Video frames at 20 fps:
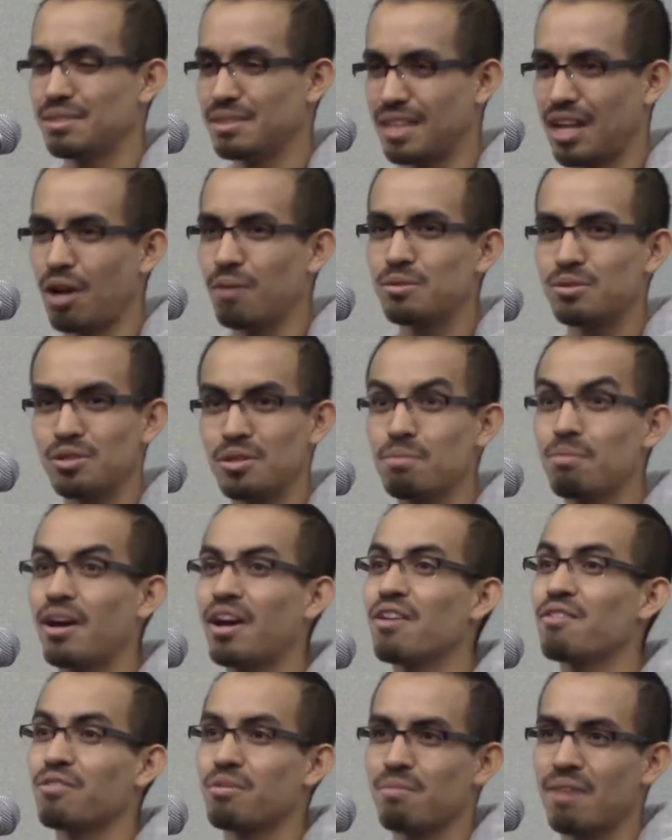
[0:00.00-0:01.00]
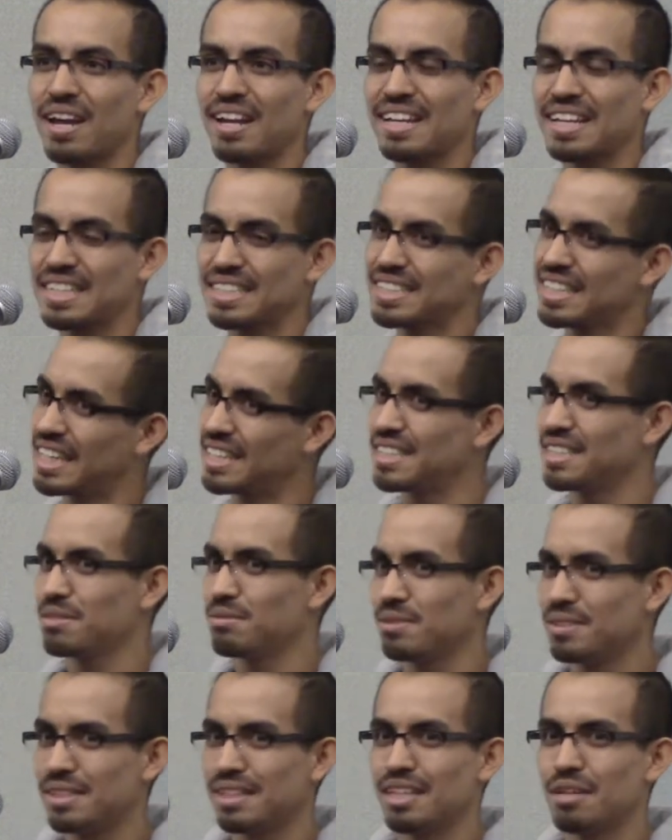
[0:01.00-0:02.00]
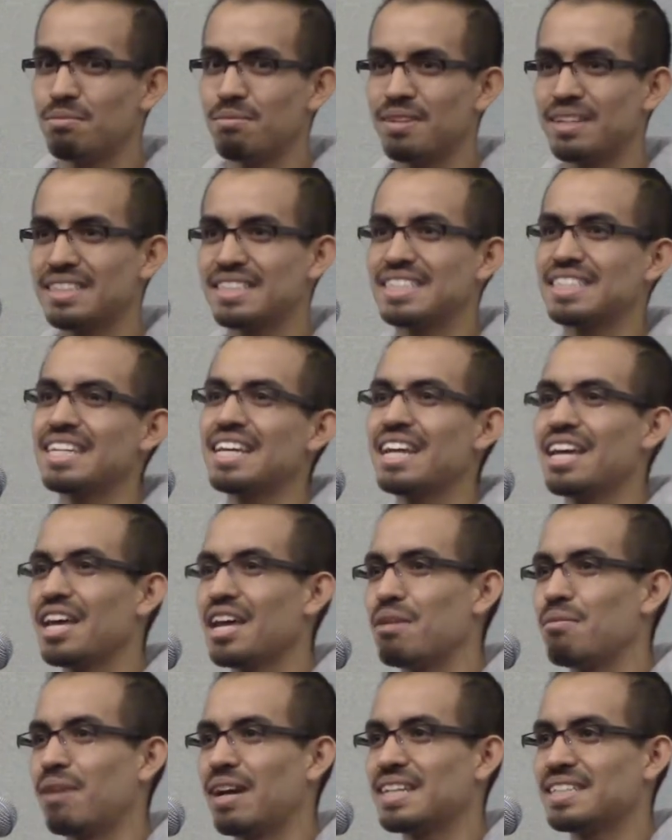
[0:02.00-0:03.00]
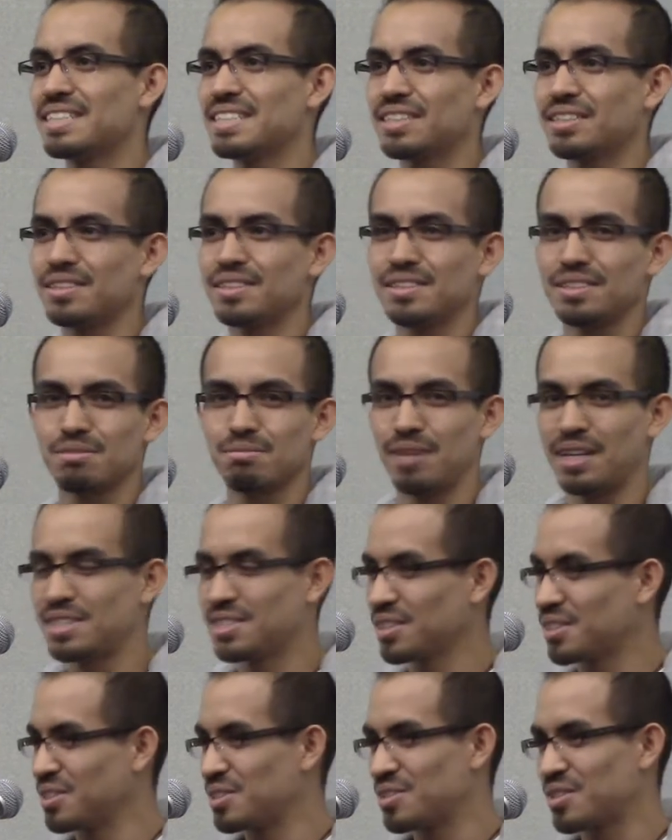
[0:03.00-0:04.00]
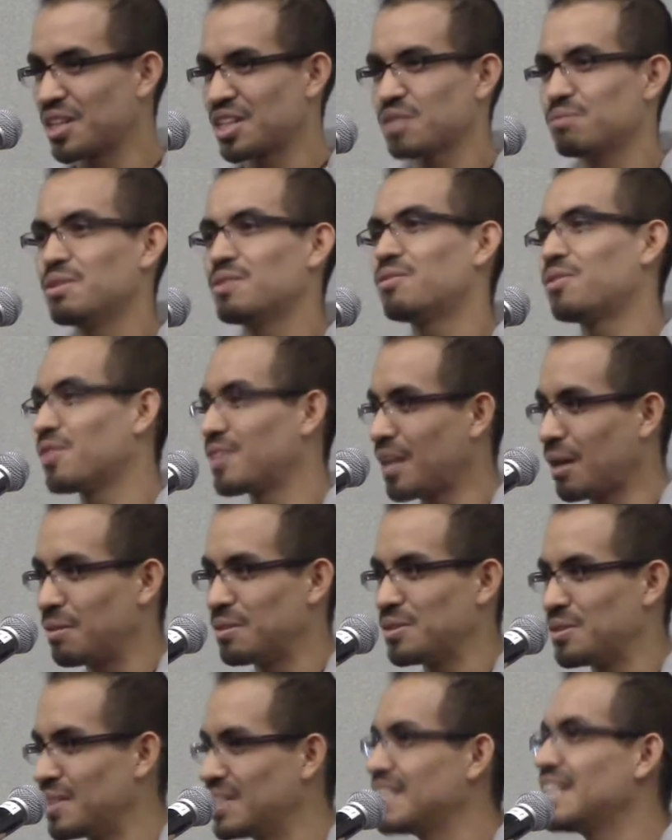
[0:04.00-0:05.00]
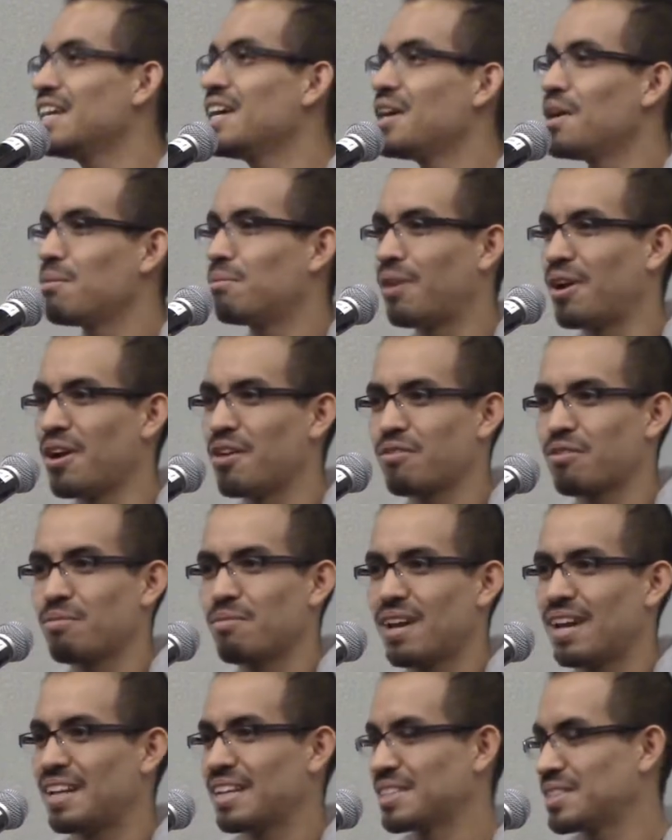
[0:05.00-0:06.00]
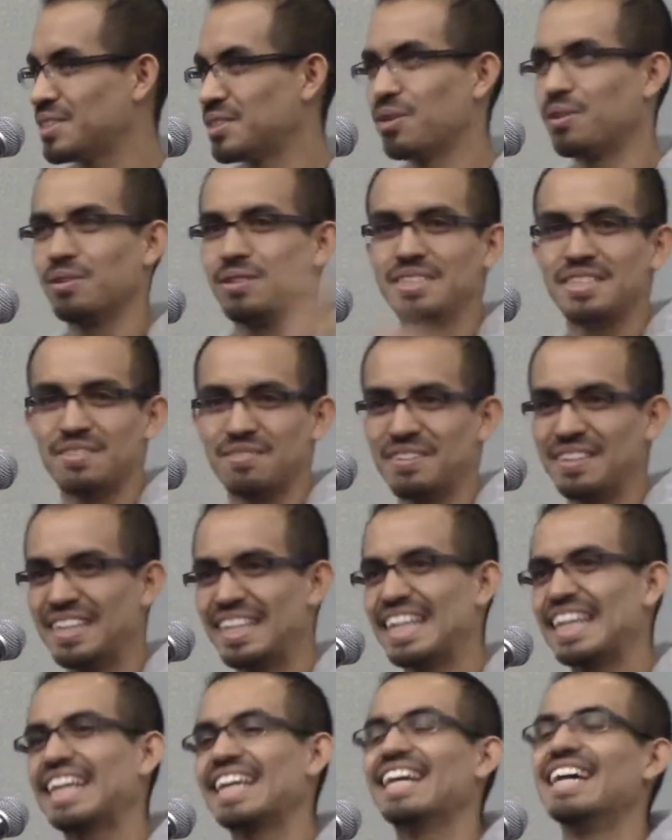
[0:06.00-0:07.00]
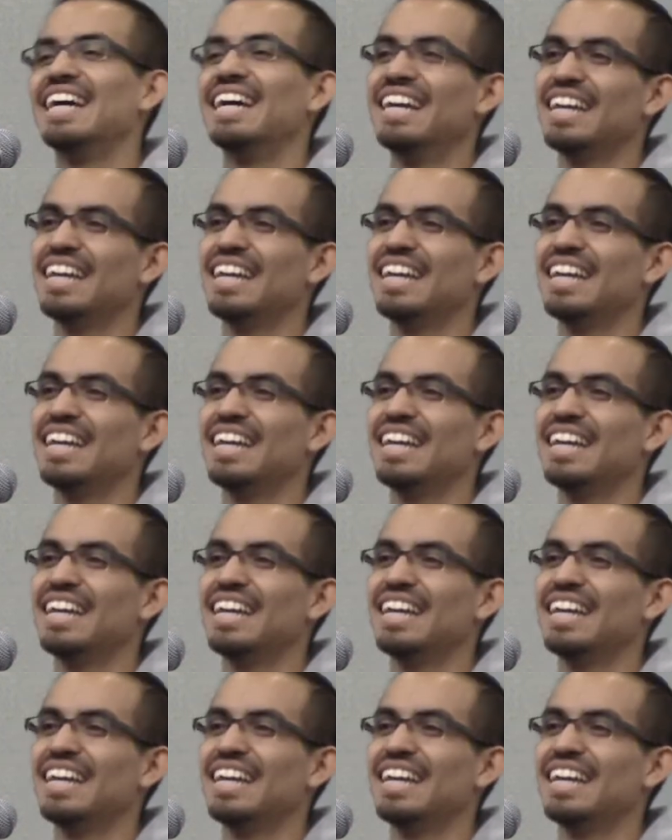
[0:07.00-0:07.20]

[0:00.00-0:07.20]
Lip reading: Now I'm doing bioinformatics. I did lipids and my cell construction before. Now I'm doing bioinformatics, total different thing.